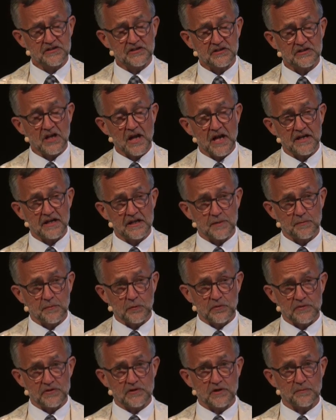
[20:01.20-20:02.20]
And it's a tiny
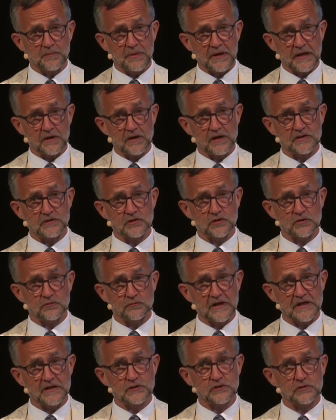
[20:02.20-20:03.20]
number when you compare it to
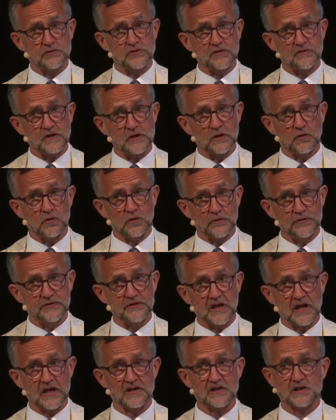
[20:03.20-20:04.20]
the ratios of the
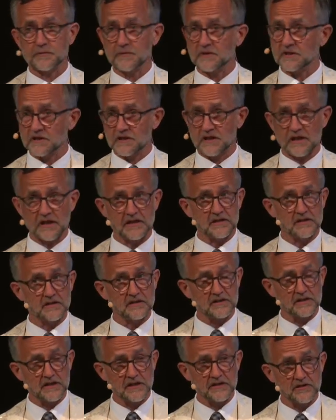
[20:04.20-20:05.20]
Old Testament. Again,
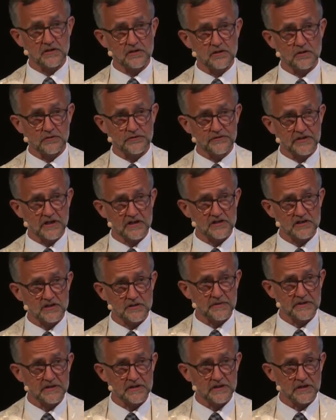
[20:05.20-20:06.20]
again to the Old
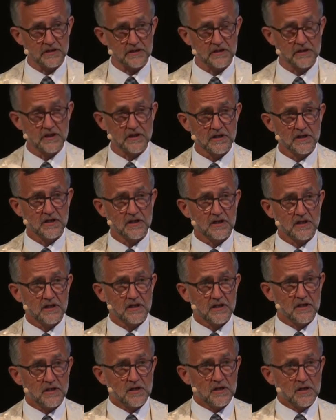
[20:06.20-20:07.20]
Testament here.
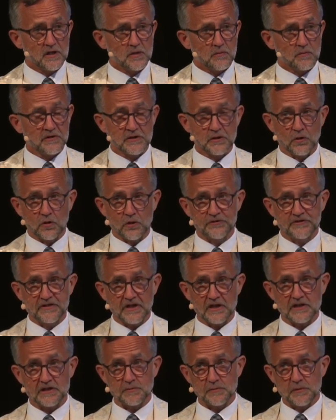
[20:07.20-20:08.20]
When the
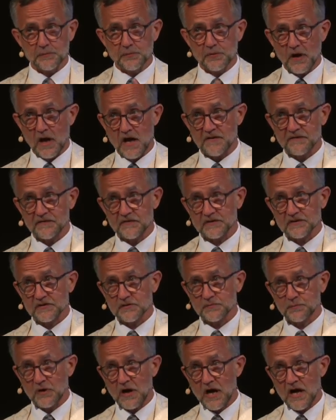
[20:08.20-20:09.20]
Old Testament
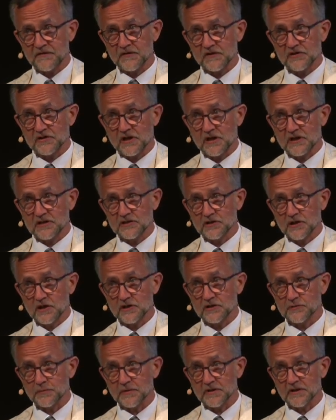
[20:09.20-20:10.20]
prophets prophesied
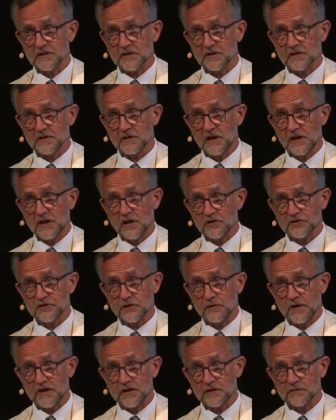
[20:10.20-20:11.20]
judgment, they
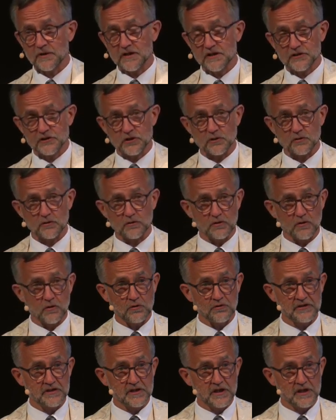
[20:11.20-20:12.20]
also had a ratio,
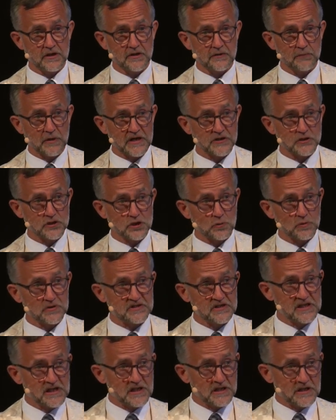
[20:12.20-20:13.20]
only their ratio
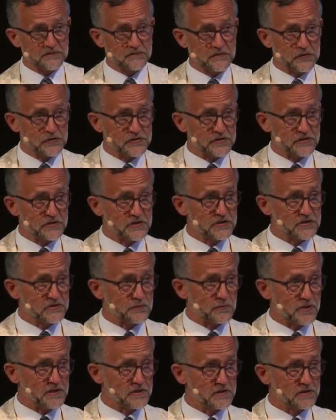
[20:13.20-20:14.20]
was the inverse of
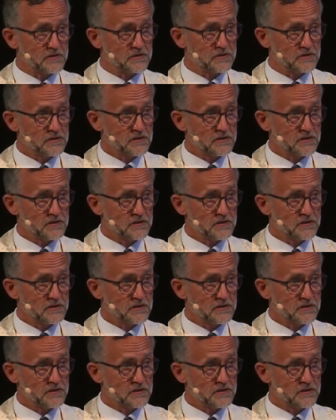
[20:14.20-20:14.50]
this one.